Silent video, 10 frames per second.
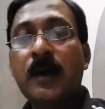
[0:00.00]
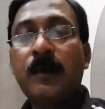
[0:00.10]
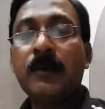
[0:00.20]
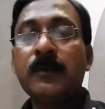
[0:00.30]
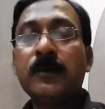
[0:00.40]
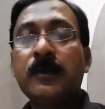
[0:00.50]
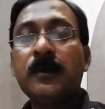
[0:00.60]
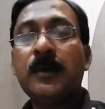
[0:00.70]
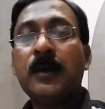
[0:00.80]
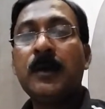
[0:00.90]
about the,
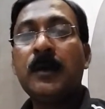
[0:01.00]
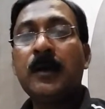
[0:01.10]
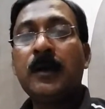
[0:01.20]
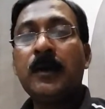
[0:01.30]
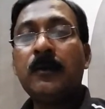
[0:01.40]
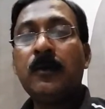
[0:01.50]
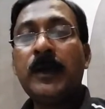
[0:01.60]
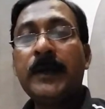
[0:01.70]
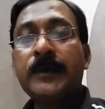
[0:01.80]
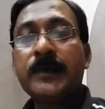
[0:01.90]

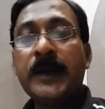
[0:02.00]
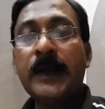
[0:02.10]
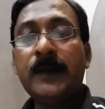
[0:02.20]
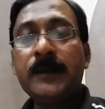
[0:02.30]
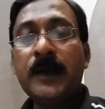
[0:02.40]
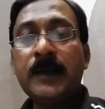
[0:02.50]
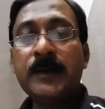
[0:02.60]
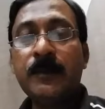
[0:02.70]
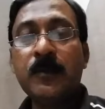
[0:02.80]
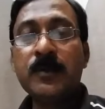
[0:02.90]
that cell. Cell is
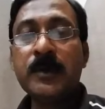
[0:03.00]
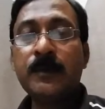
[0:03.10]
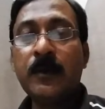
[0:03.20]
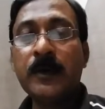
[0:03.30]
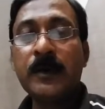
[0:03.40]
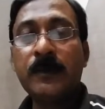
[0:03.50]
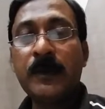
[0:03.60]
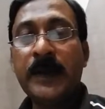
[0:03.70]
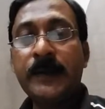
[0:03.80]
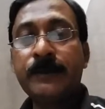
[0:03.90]
the most important of
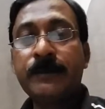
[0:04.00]
life.